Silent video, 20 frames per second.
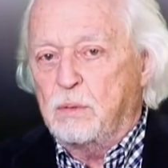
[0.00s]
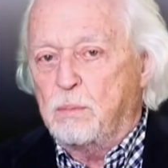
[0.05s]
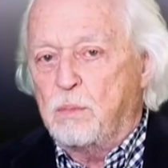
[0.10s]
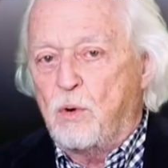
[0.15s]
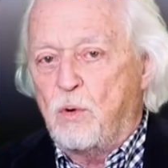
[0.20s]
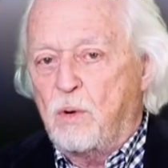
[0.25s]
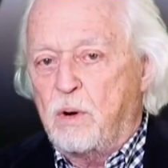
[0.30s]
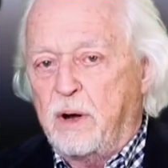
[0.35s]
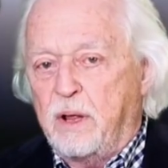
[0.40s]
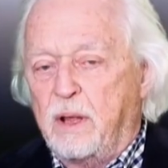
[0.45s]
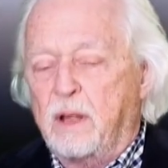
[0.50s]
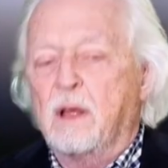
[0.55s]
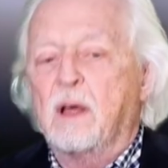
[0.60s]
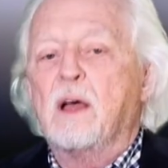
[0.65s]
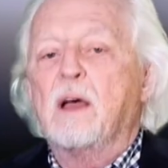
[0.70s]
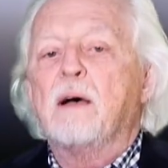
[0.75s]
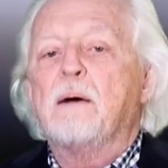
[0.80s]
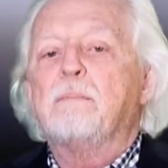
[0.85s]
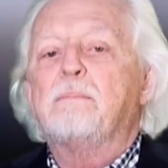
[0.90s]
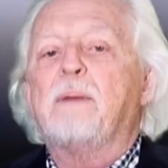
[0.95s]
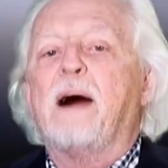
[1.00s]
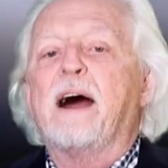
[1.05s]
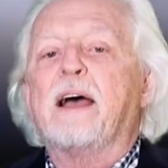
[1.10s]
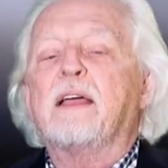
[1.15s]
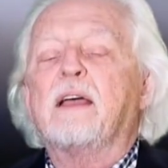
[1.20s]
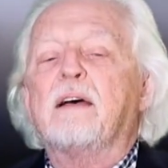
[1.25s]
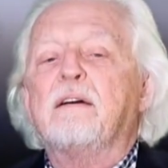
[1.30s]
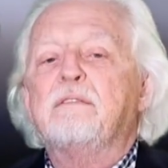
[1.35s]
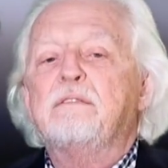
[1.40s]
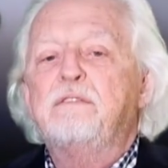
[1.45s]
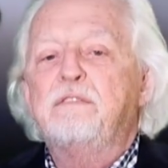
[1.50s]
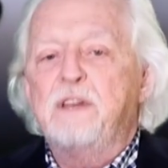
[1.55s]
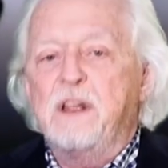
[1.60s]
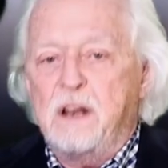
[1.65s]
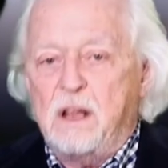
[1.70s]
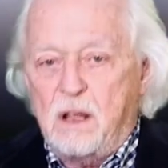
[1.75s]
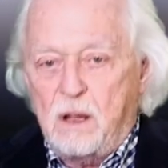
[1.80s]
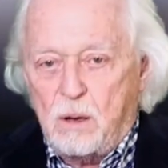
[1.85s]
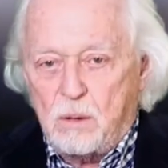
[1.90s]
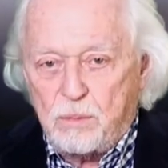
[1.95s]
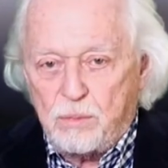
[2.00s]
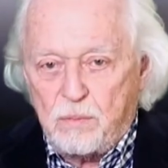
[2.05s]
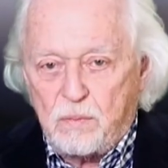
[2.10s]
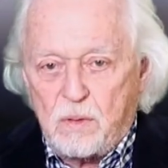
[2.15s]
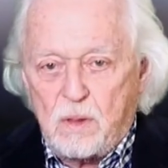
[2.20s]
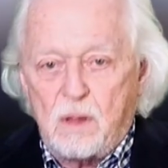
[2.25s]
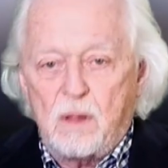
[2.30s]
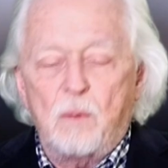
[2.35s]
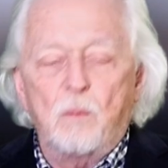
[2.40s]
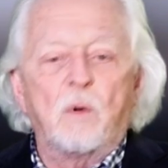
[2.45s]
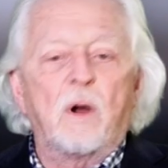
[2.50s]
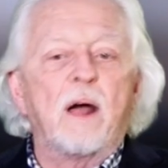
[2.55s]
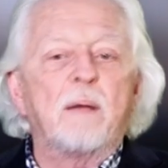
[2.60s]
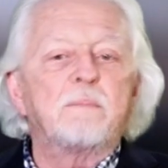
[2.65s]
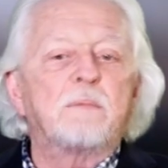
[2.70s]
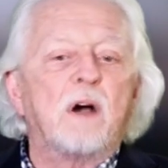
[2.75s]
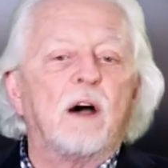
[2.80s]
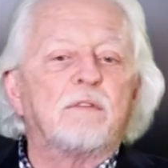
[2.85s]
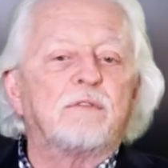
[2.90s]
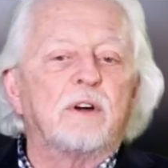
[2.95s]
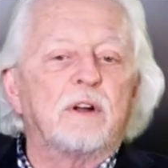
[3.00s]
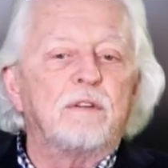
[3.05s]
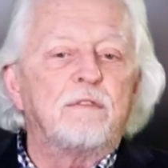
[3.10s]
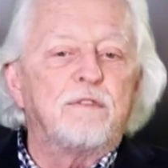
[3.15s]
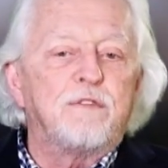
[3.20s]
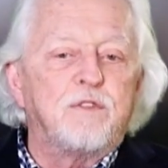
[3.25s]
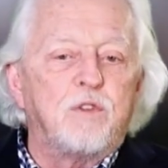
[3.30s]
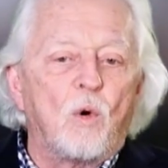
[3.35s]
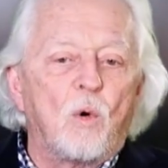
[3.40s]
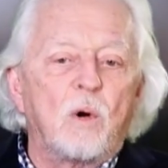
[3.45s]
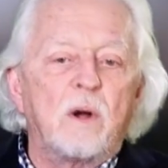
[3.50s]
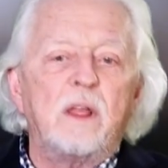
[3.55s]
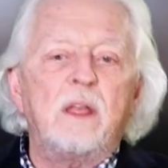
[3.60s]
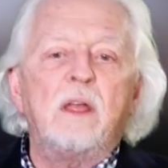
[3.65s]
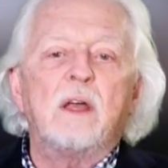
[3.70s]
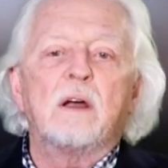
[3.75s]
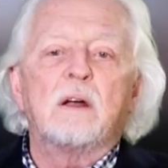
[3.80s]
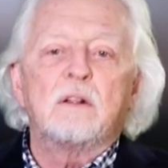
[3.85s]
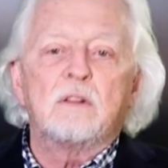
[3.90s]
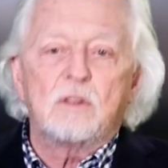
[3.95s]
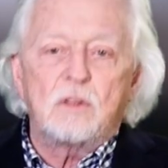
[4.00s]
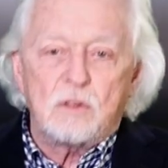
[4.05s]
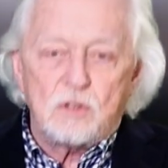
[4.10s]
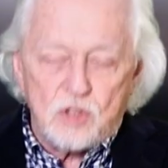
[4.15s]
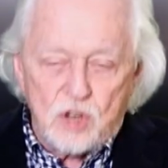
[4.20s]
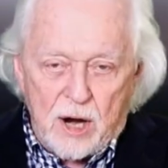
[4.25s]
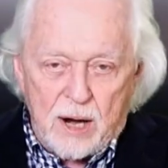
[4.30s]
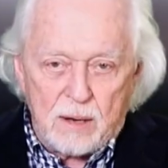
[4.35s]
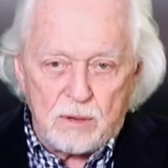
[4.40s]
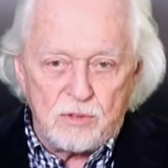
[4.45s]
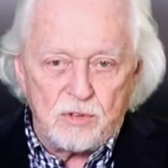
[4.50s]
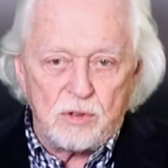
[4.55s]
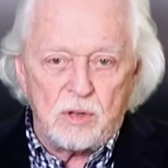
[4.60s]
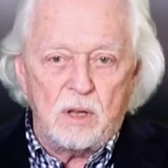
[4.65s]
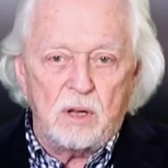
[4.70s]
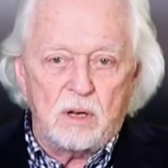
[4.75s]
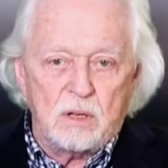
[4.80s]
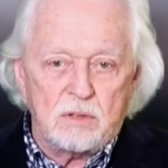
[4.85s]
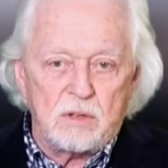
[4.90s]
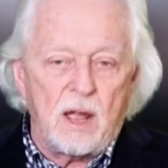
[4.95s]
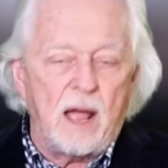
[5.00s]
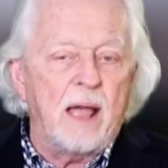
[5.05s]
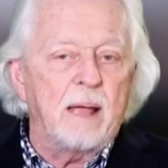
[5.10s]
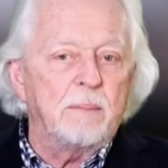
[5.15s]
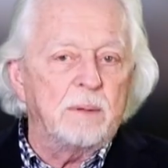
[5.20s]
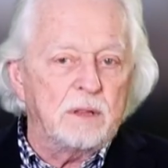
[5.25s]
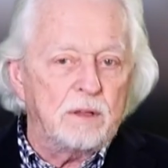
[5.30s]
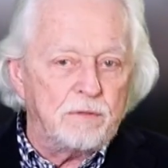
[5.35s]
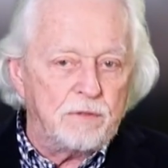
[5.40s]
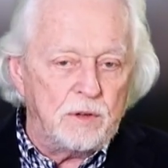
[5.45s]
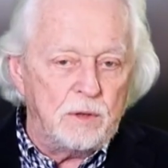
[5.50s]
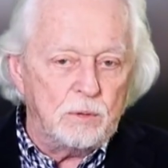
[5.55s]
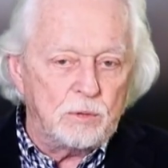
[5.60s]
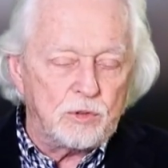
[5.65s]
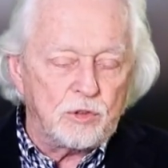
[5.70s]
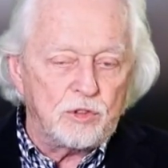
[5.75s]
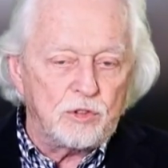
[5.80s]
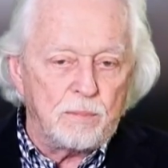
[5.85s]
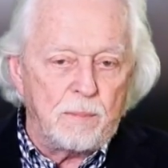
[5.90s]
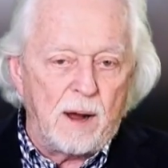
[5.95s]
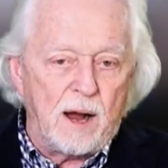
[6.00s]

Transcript: the morning, my video where I'm covering 40 charts at a time in the futures